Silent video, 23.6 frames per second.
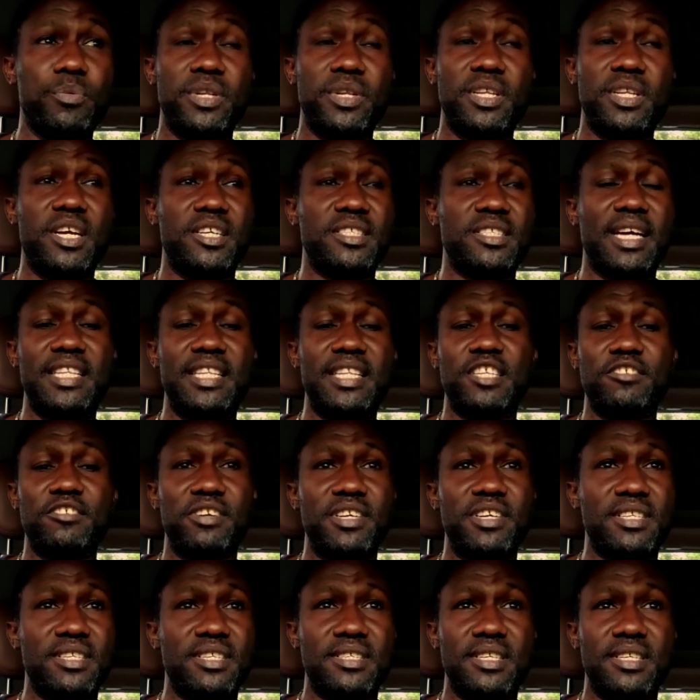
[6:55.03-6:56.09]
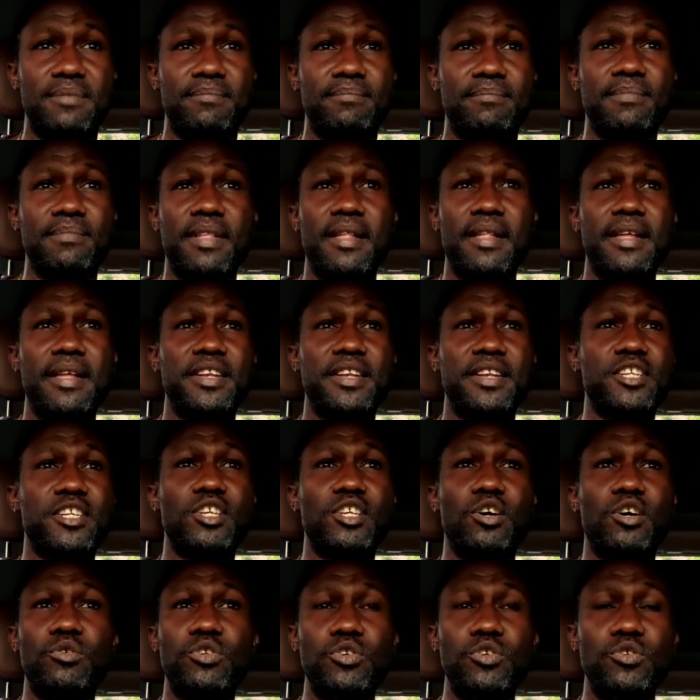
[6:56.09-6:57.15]
There's anti-racism, there's
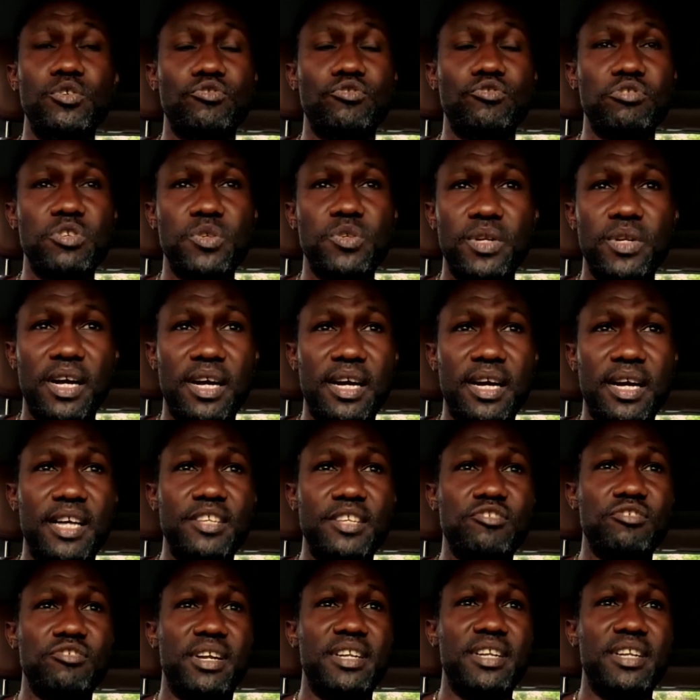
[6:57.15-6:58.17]
how do you treat a contract,